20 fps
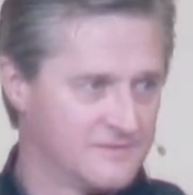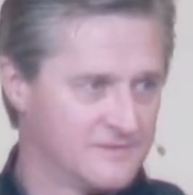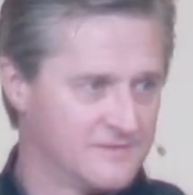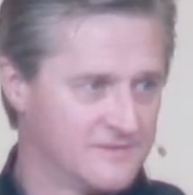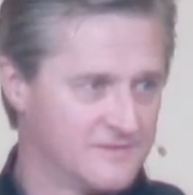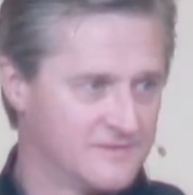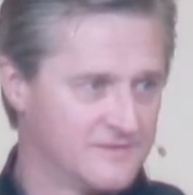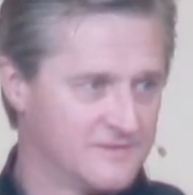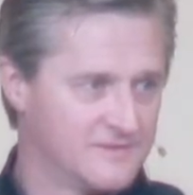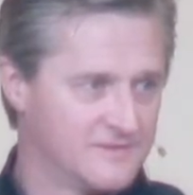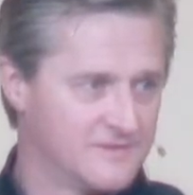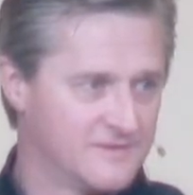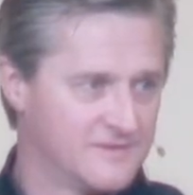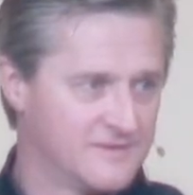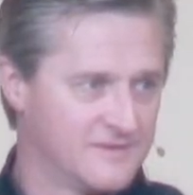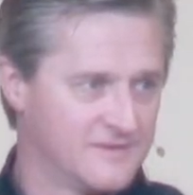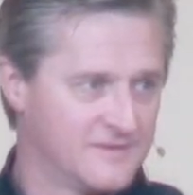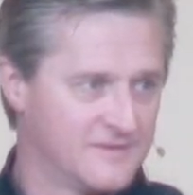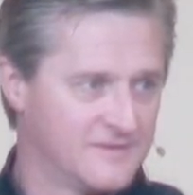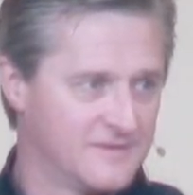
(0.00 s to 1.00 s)

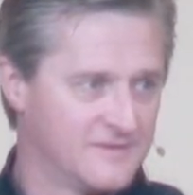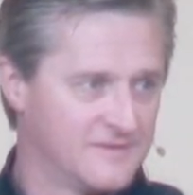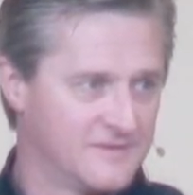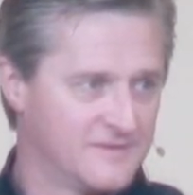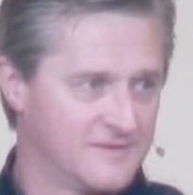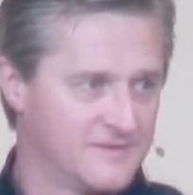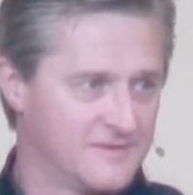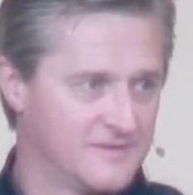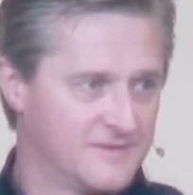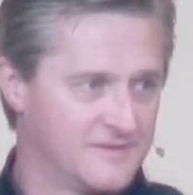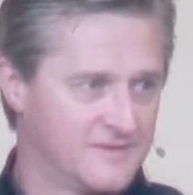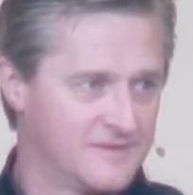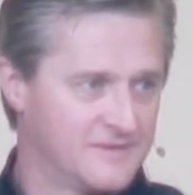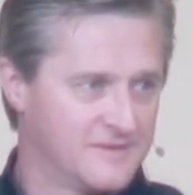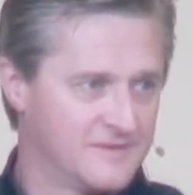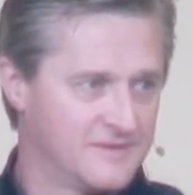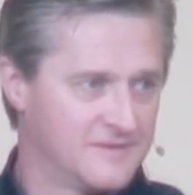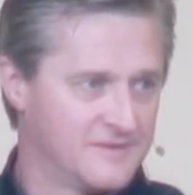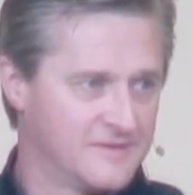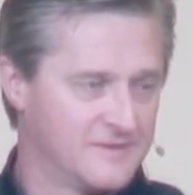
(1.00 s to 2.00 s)

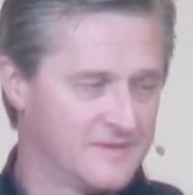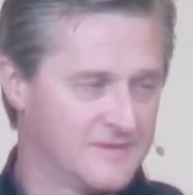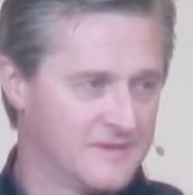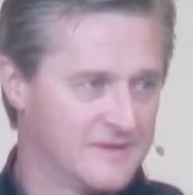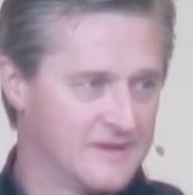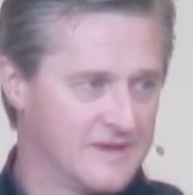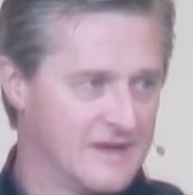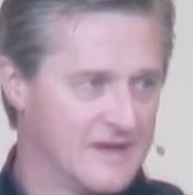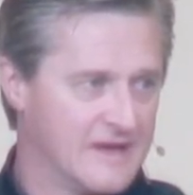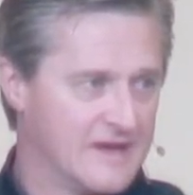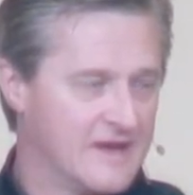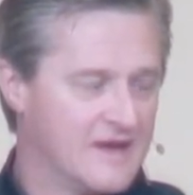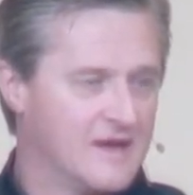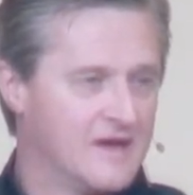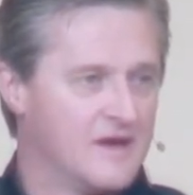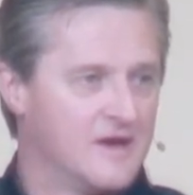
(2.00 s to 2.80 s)
(no one is talking)